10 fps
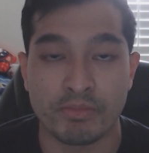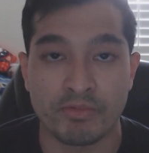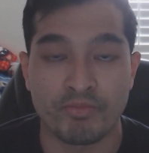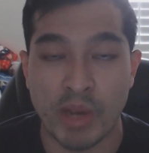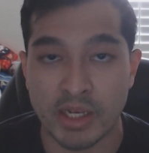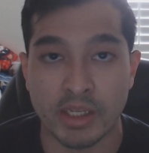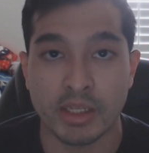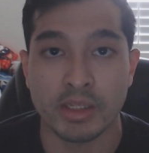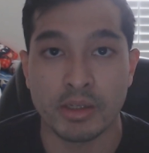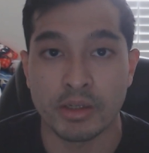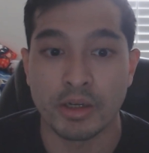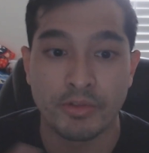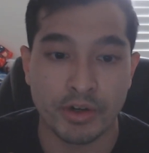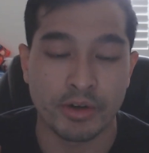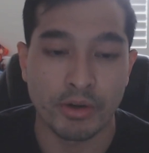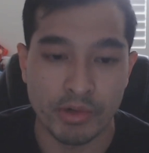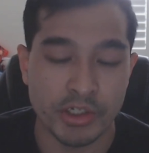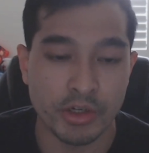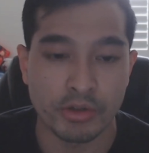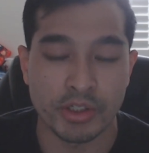Penny of her
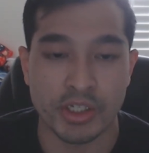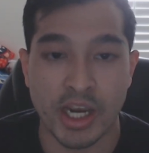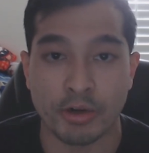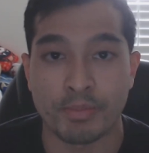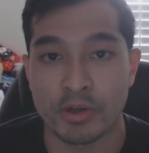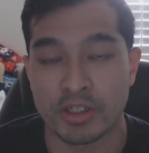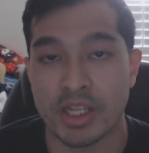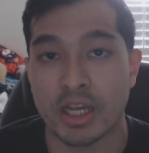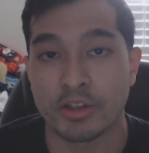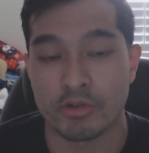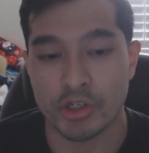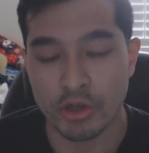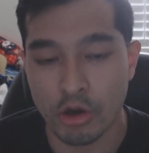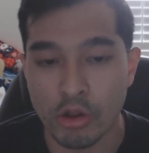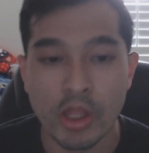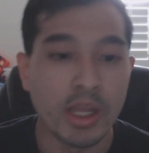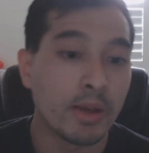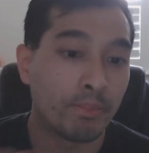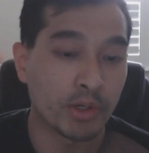original design or personality or soul, put her